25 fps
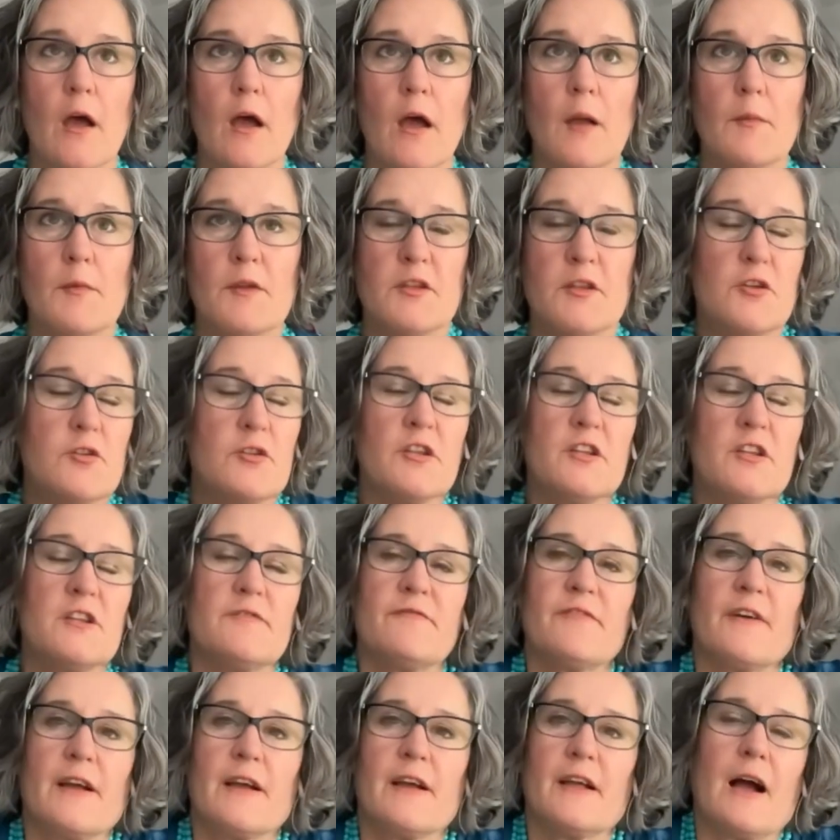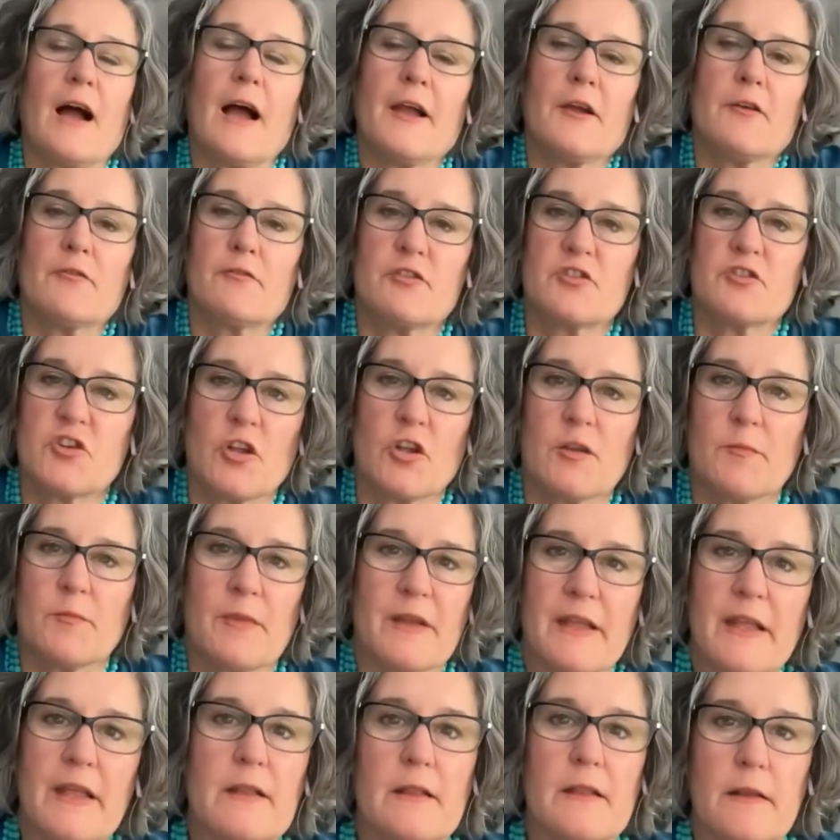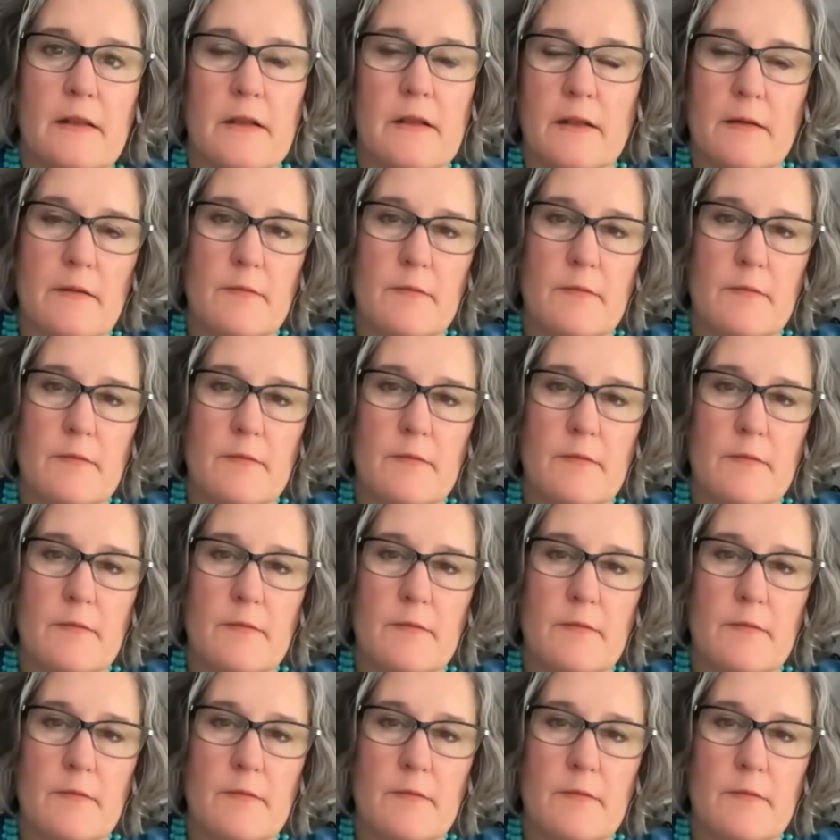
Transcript: i mean you need to find hire a shawna mckinley,